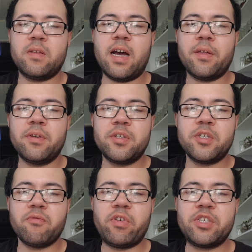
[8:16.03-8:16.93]

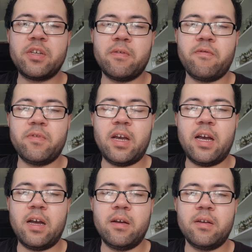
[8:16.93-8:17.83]
others
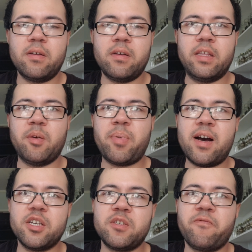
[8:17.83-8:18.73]
in the
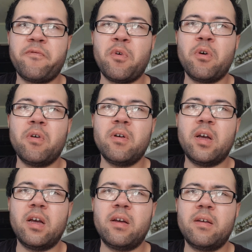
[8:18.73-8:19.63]
past, 4,
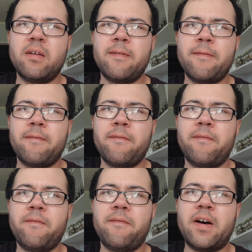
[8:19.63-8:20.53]

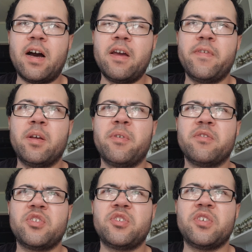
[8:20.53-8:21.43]
5, and a bit
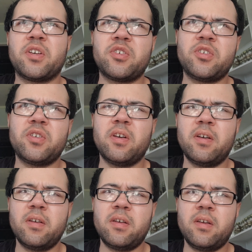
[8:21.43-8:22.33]
of 6.
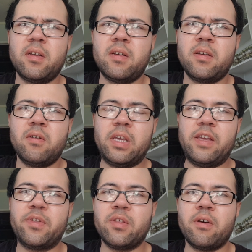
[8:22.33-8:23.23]

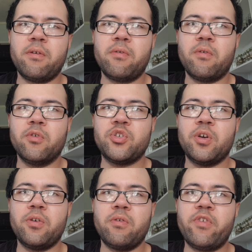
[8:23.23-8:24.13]
Even though
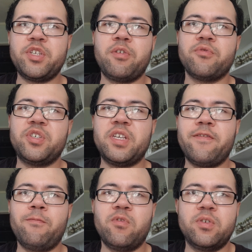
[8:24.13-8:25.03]
also Resident Evil
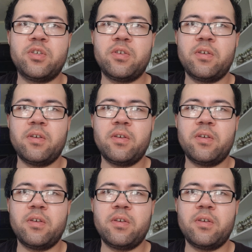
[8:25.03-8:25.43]
7 was